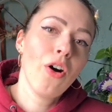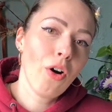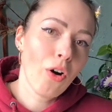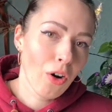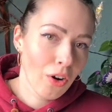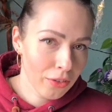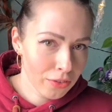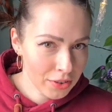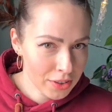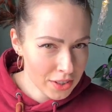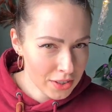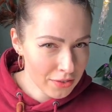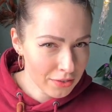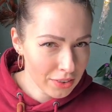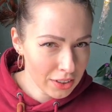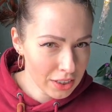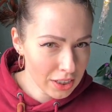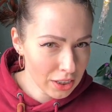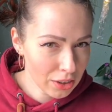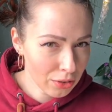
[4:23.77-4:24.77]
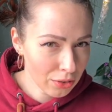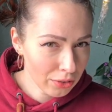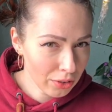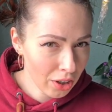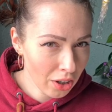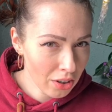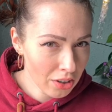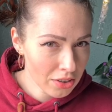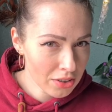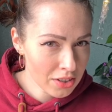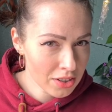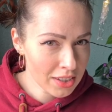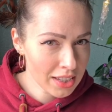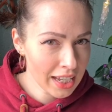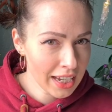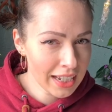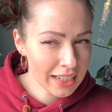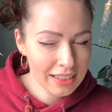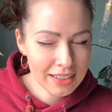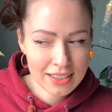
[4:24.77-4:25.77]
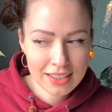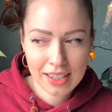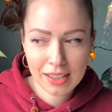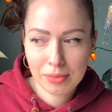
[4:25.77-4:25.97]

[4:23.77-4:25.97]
office video vlog styles.